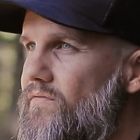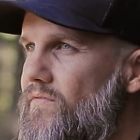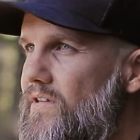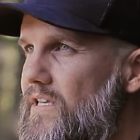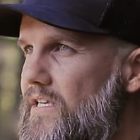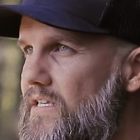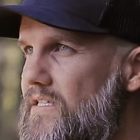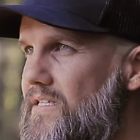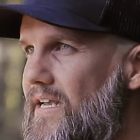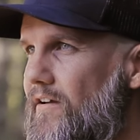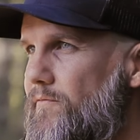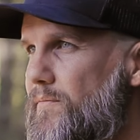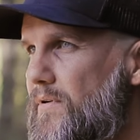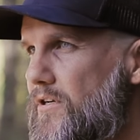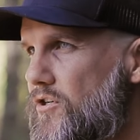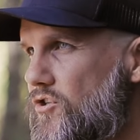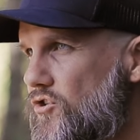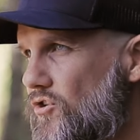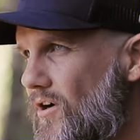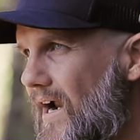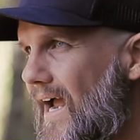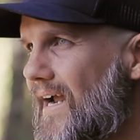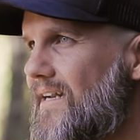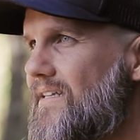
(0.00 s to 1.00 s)
these have been
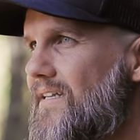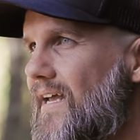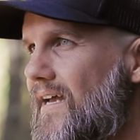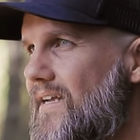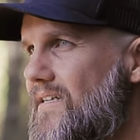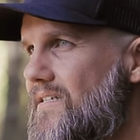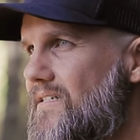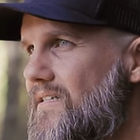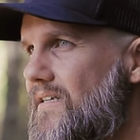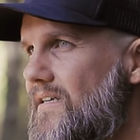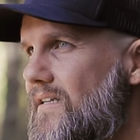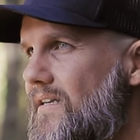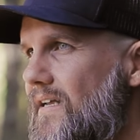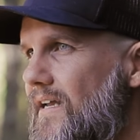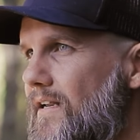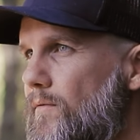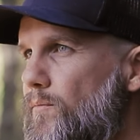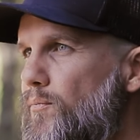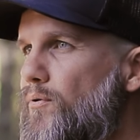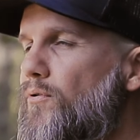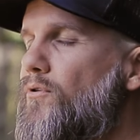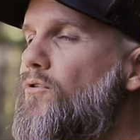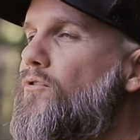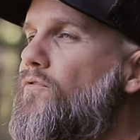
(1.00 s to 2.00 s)
track tested and
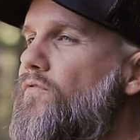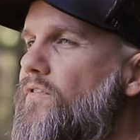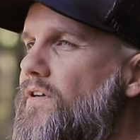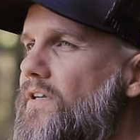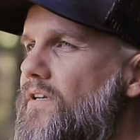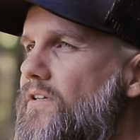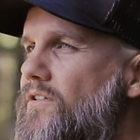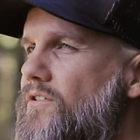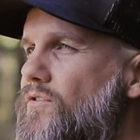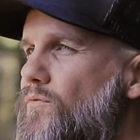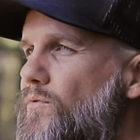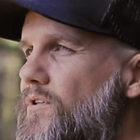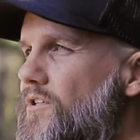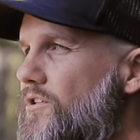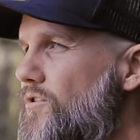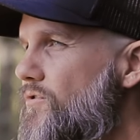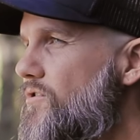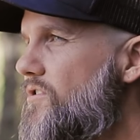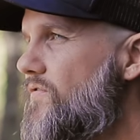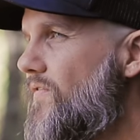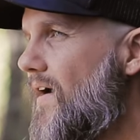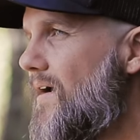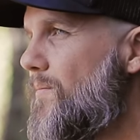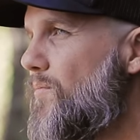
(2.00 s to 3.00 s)
proven to
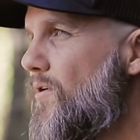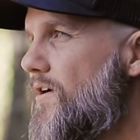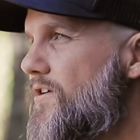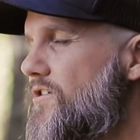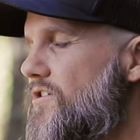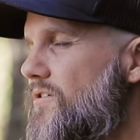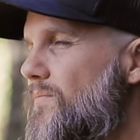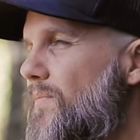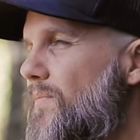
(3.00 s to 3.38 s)
reduce vibration